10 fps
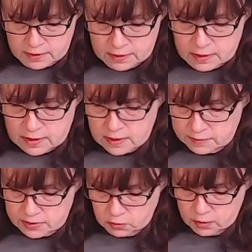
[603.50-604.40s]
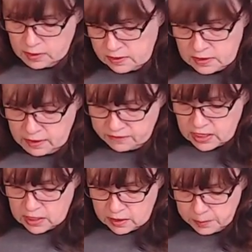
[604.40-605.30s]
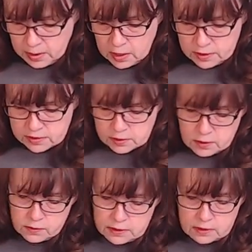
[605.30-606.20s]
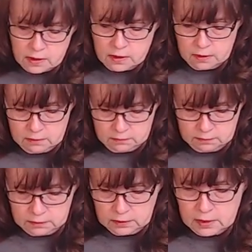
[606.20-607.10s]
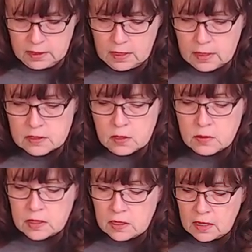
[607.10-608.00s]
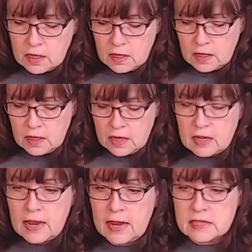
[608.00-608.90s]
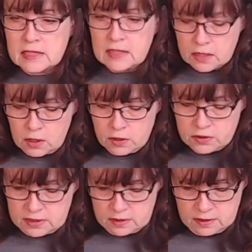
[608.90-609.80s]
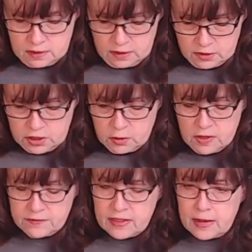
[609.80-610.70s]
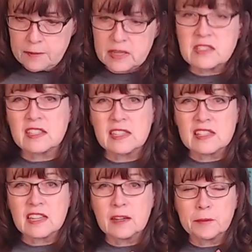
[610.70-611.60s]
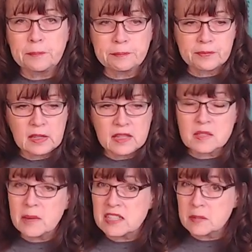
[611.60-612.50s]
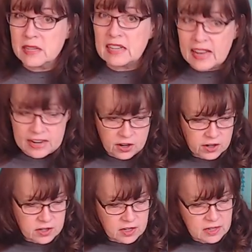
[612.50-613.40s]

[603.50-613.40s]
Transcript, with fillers: Um, and I, have cut it apart, so it's all. So it has it goes two of them. It's it's a it's meant to be layered.